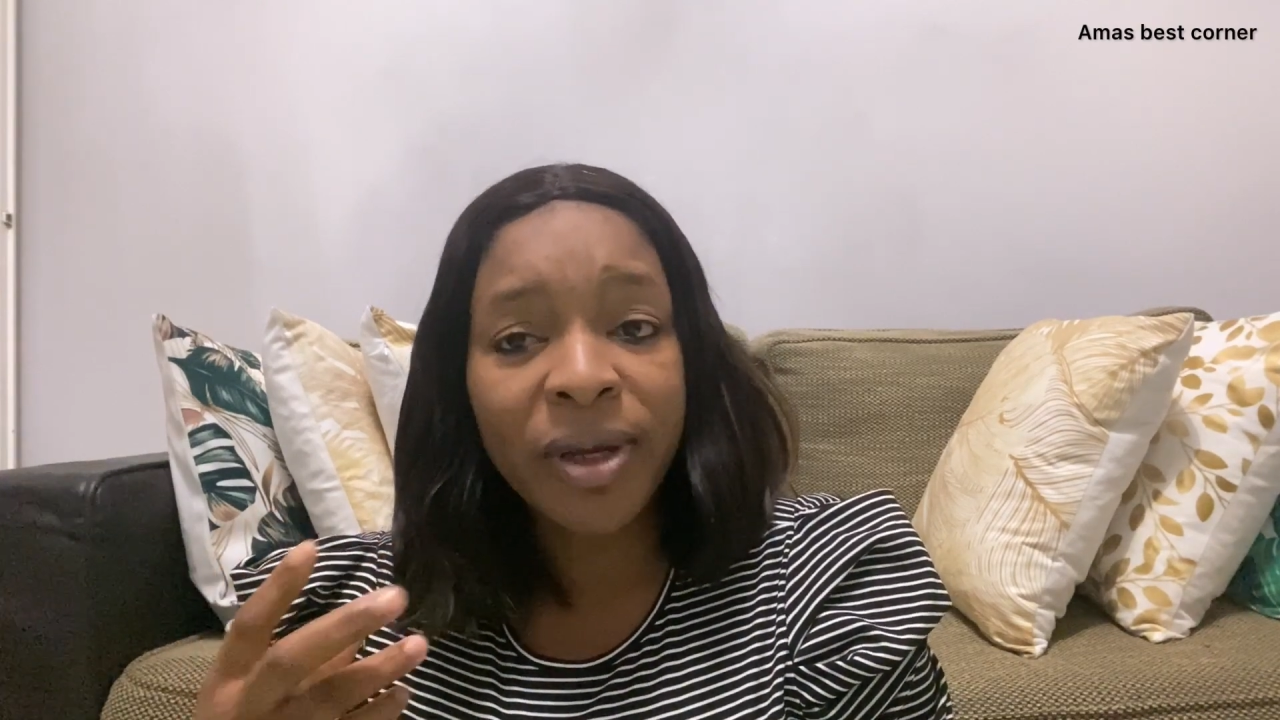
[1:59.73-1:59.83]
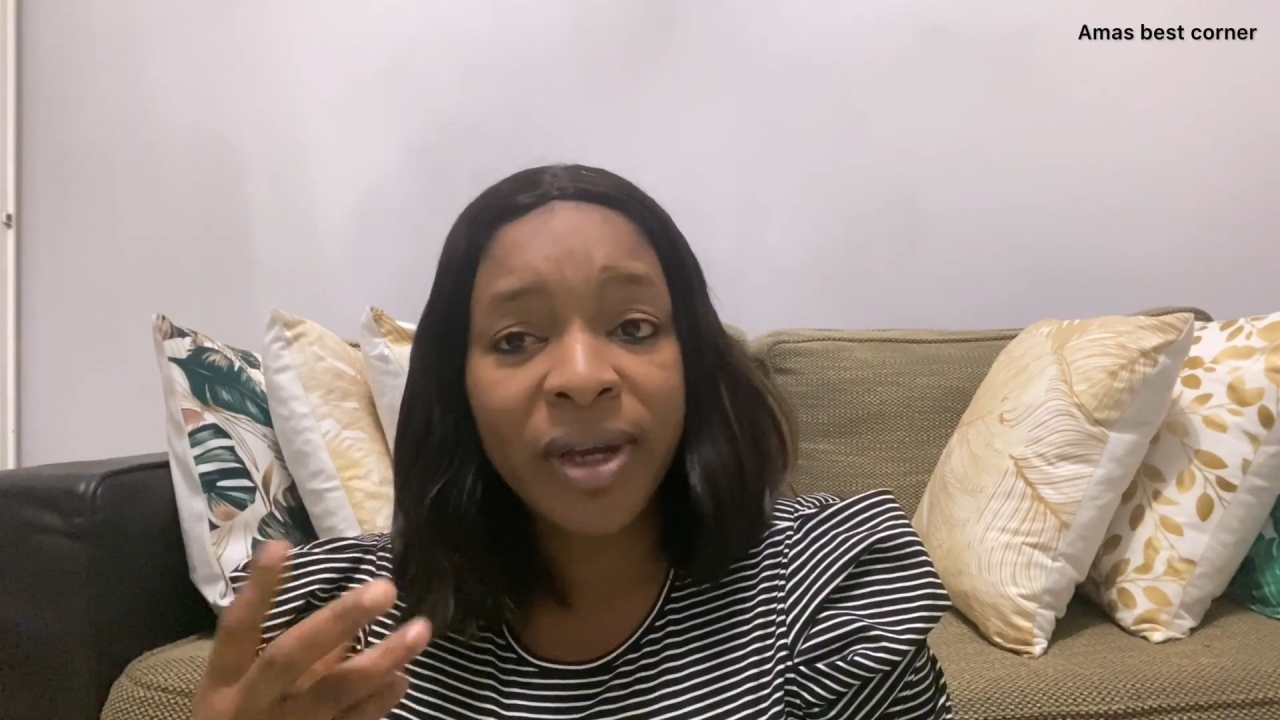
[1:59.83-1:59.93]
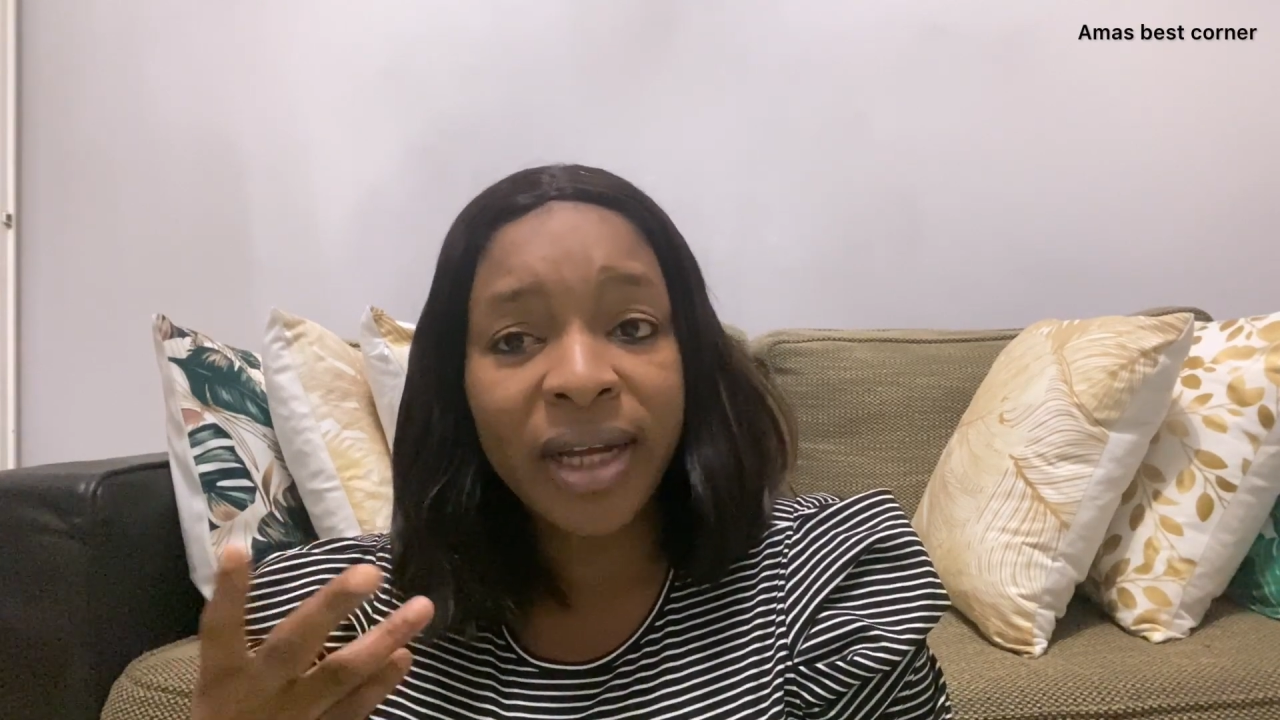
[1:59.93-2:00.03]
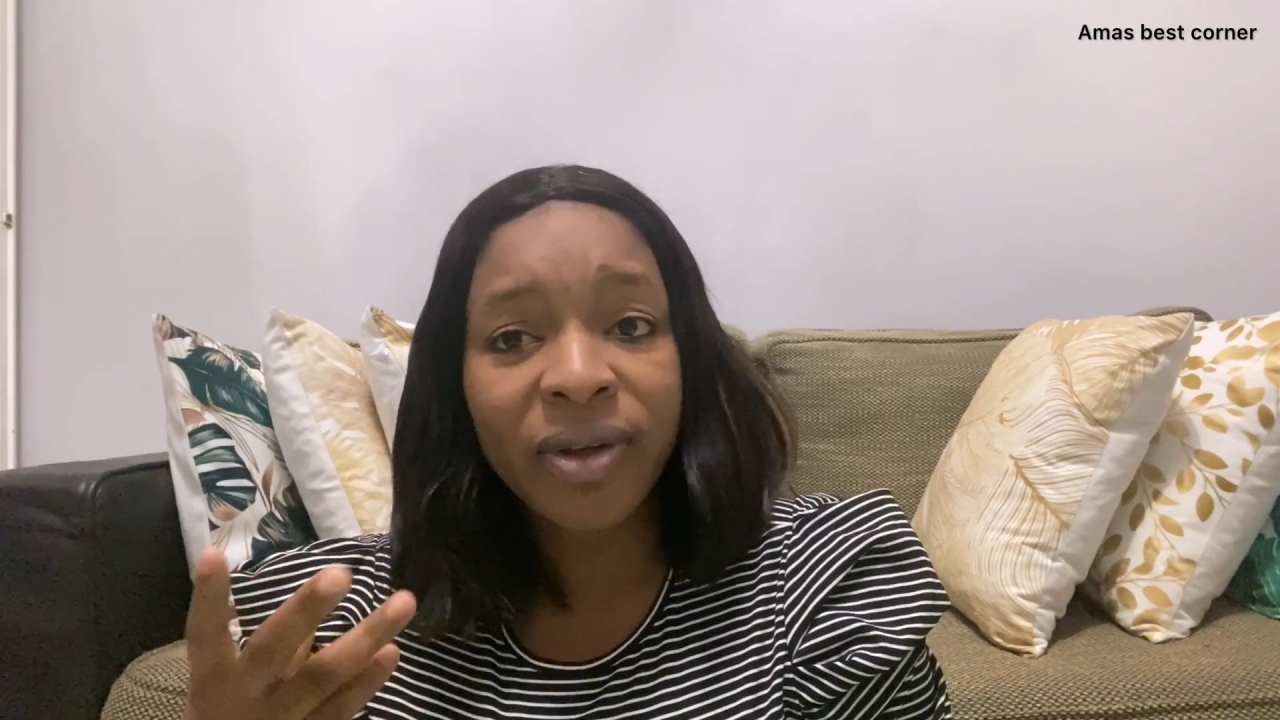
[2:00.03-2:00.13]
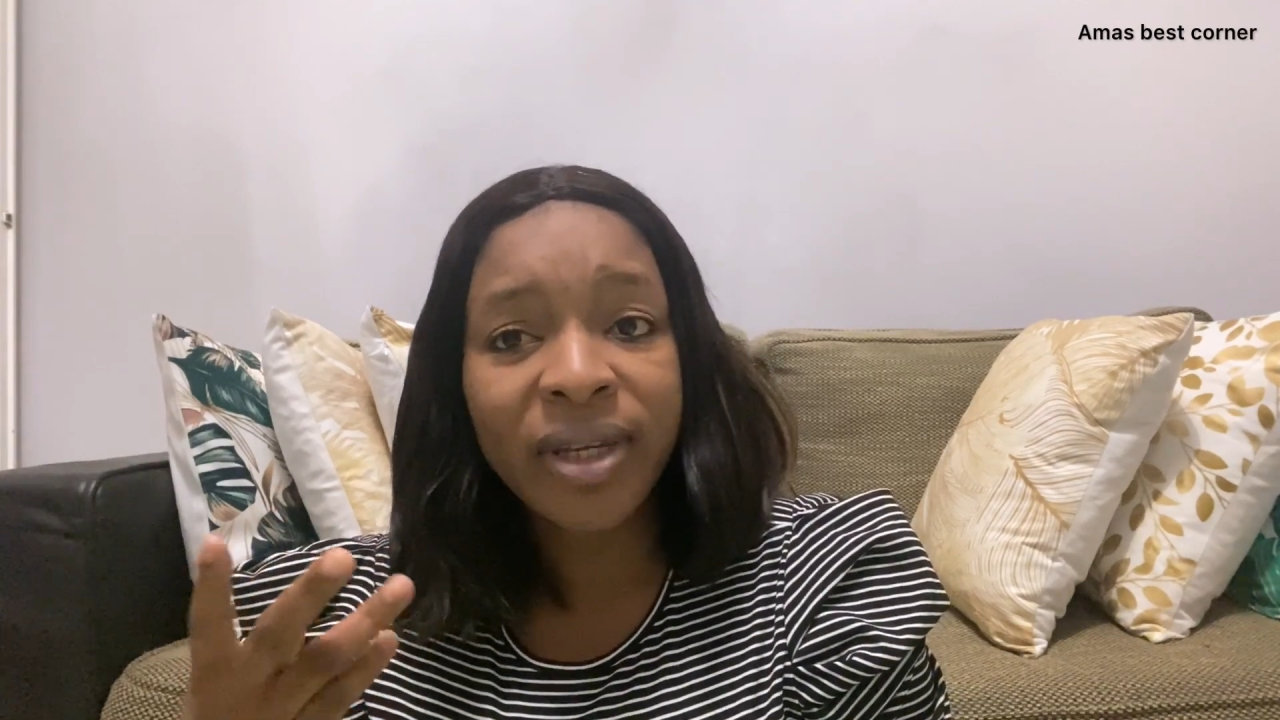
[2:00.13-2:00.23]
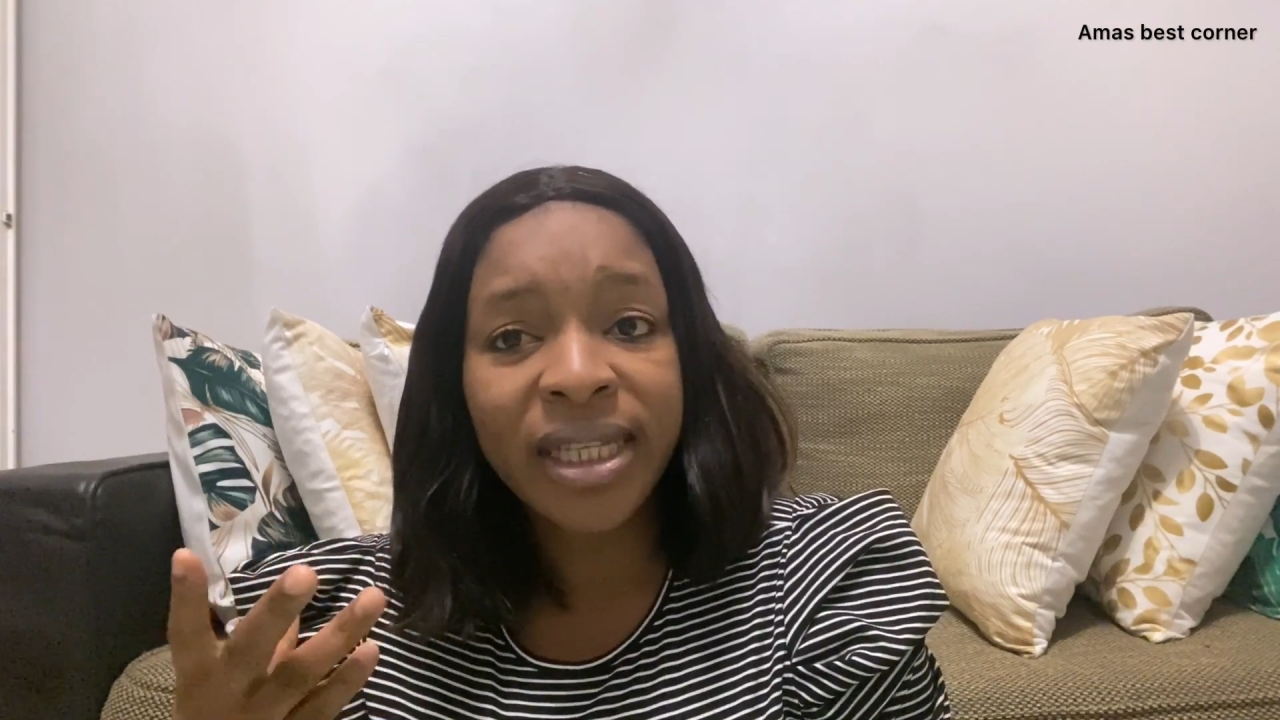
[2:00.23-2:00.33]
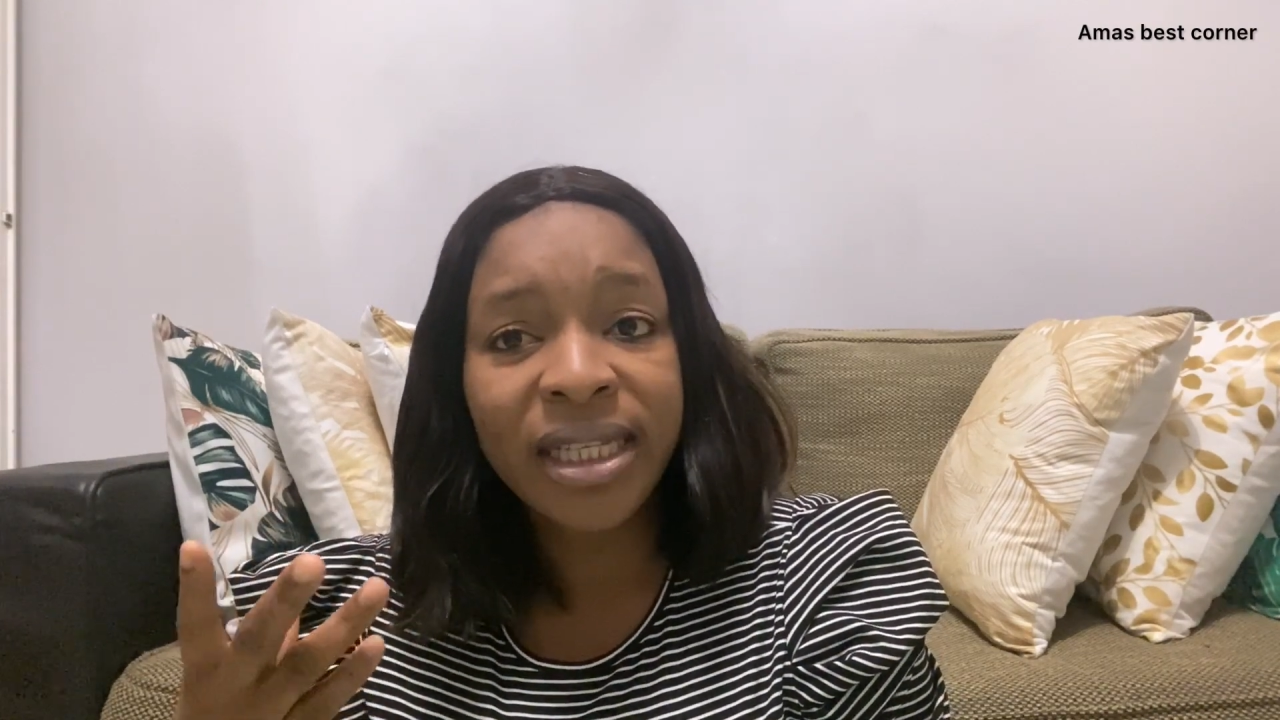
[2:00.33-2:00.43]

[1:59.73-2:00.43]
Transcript: you cannot get